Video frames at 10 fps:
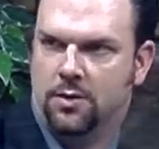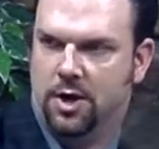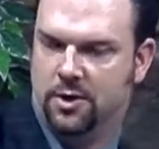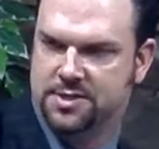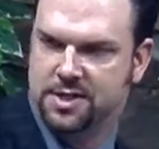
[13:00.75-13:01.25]

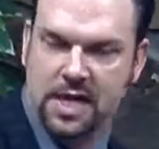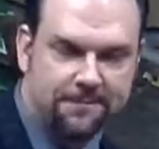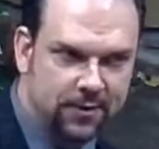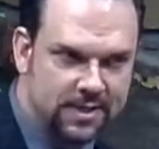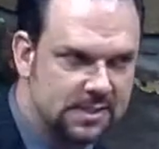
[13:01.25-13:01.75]
There is a
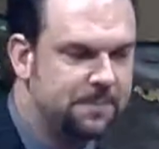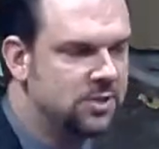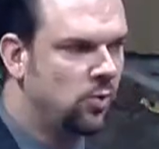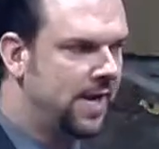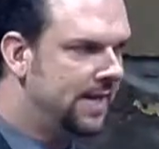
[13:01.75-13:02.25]
difference
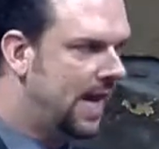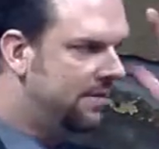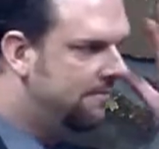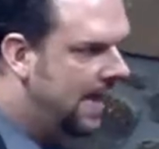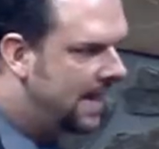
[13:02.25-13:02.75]
between
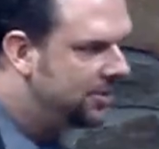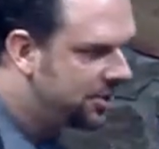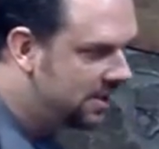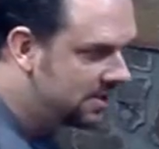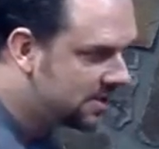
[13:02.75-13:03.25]

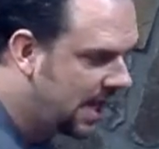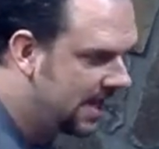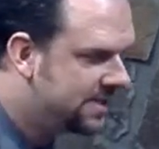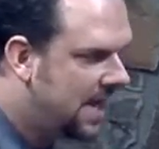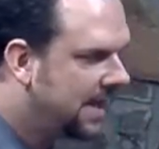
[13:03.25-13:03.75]
advantages
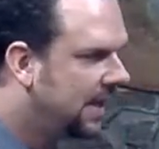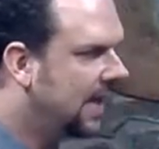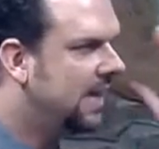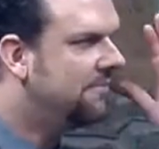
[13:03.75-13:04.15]
and taking